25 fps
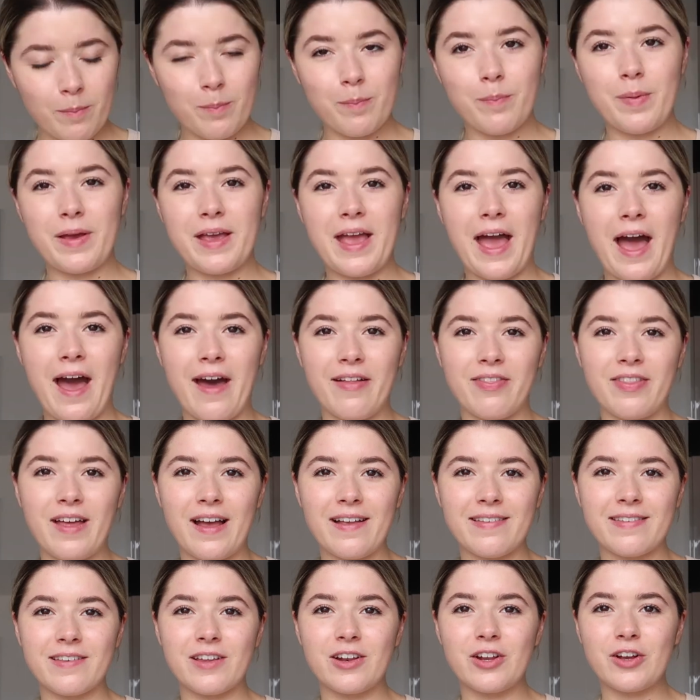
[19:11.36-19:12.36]
But yeah,
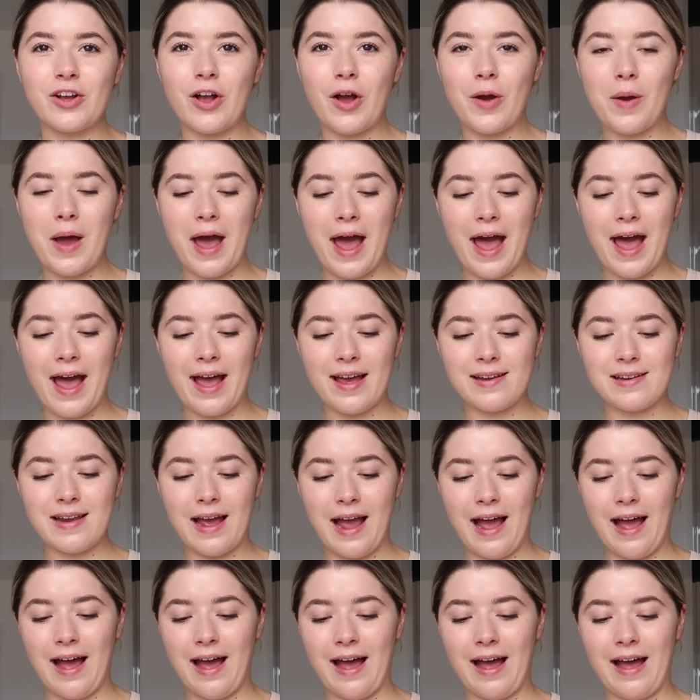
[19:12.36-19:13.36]
that's gonna go ahead
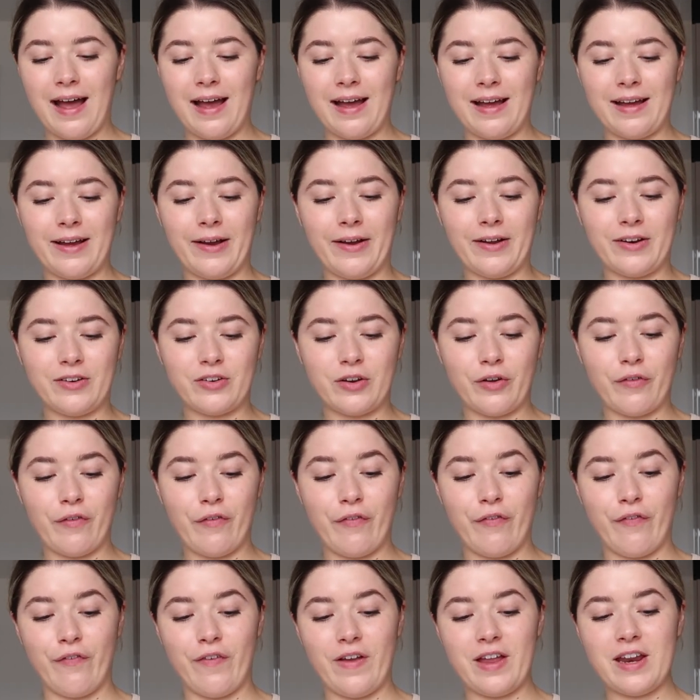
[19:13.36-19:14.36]
and
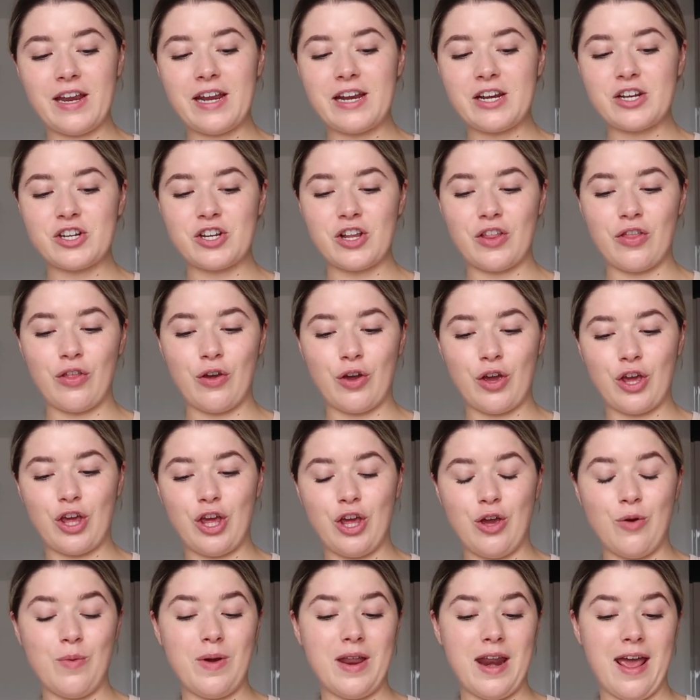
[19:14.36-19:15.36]
finish the
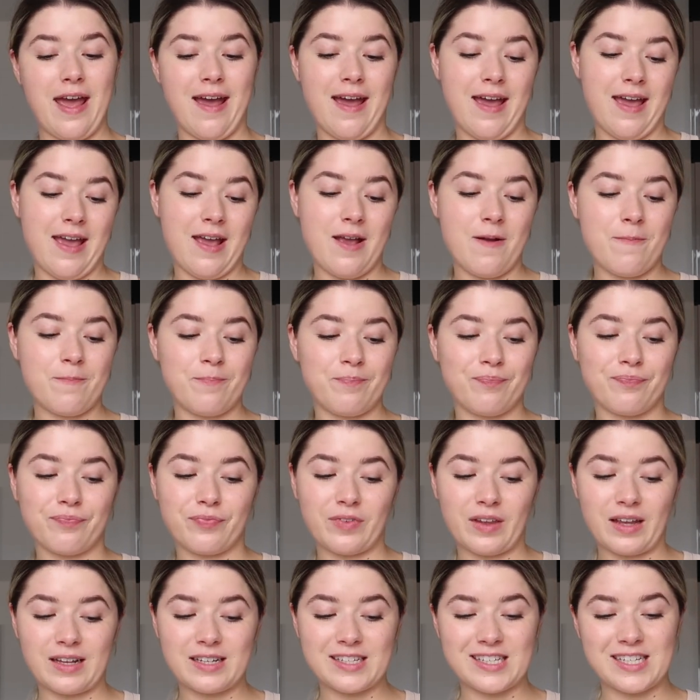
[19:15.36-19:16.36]
Q&A
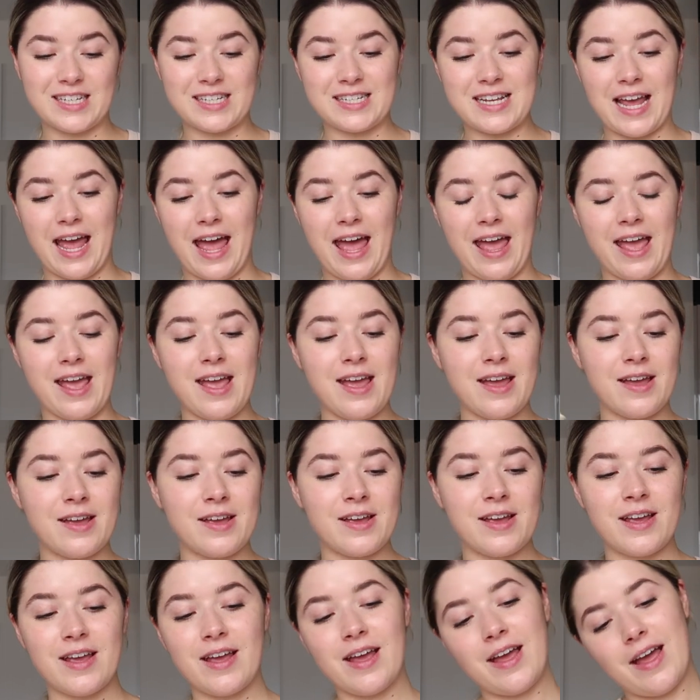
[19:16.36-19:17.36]
today.
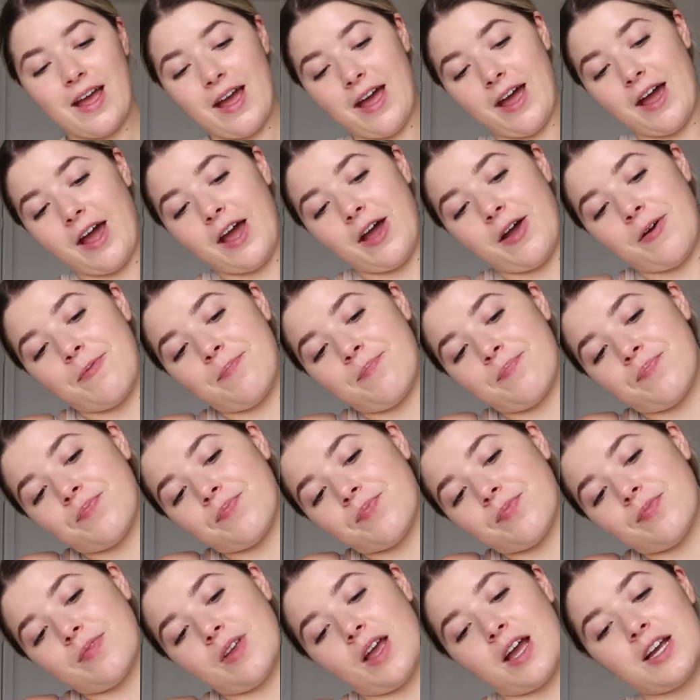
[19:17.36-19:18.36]
I
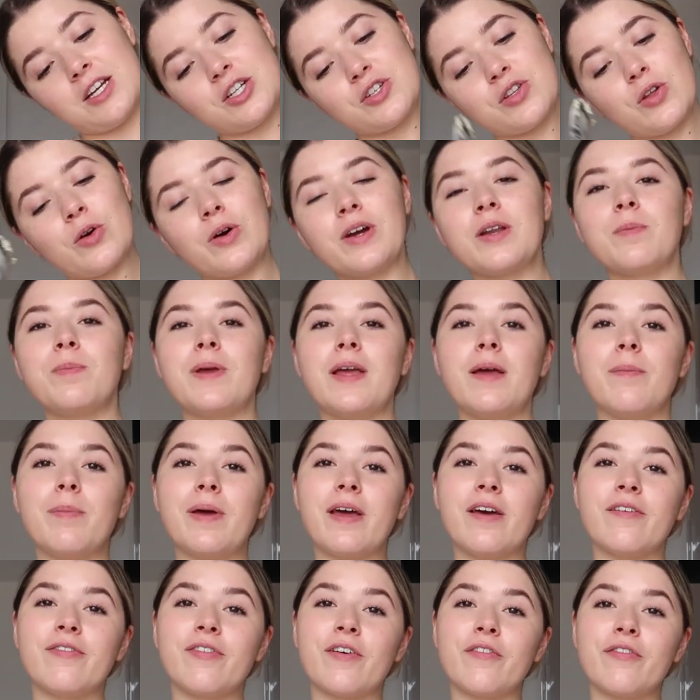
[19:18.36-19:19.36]
just thought it'd be a
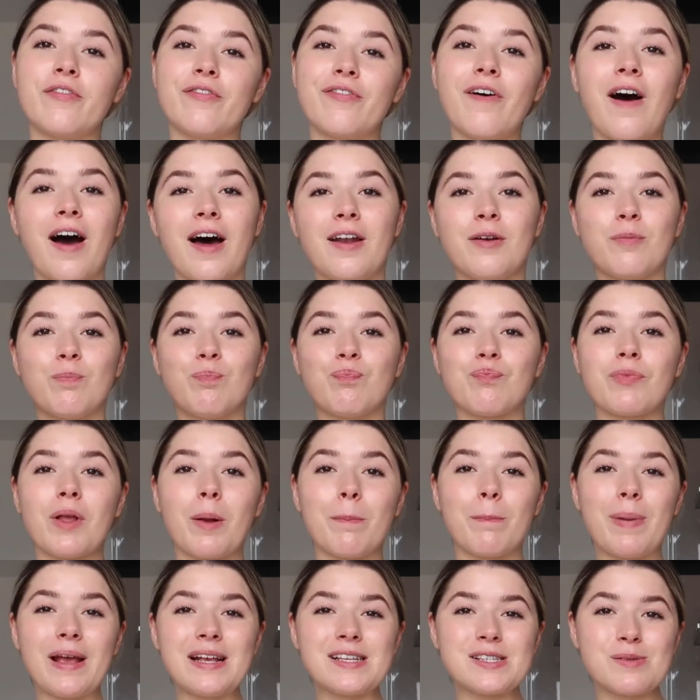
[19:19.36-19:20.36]
bit of fun.
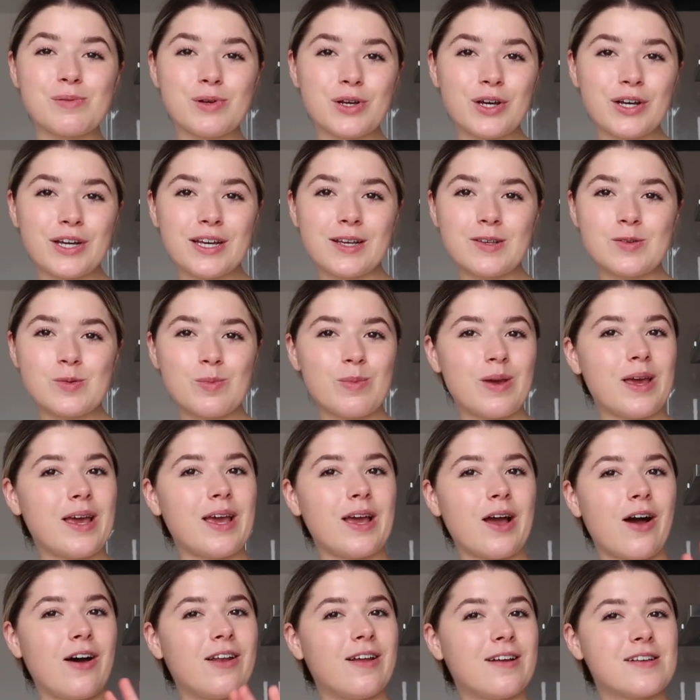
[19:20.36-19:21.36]
Bake some cookies with me,
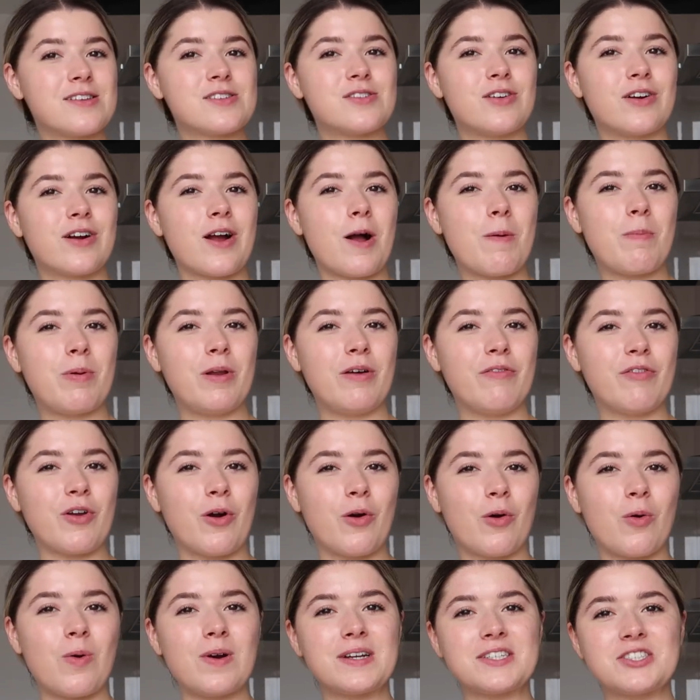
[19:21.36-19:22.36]
I'll answer a couple of your
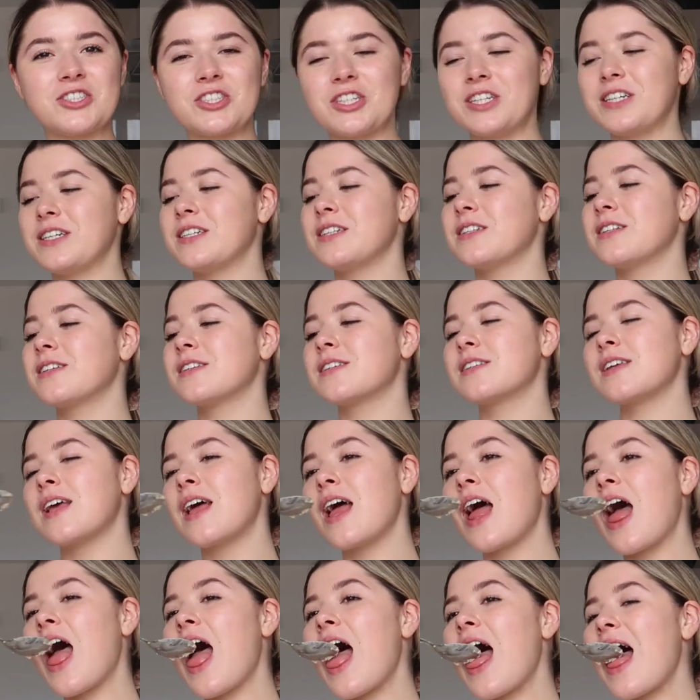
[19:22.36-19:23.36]
questions,
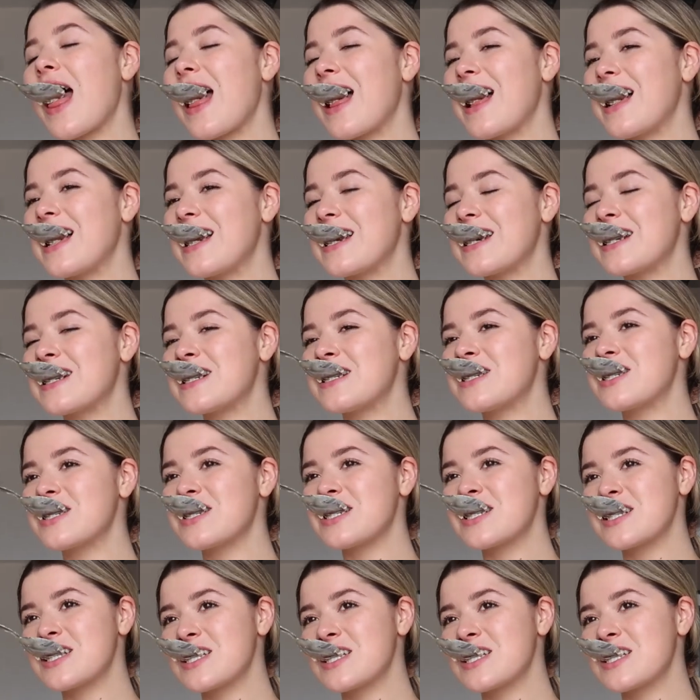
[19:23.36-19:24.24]
and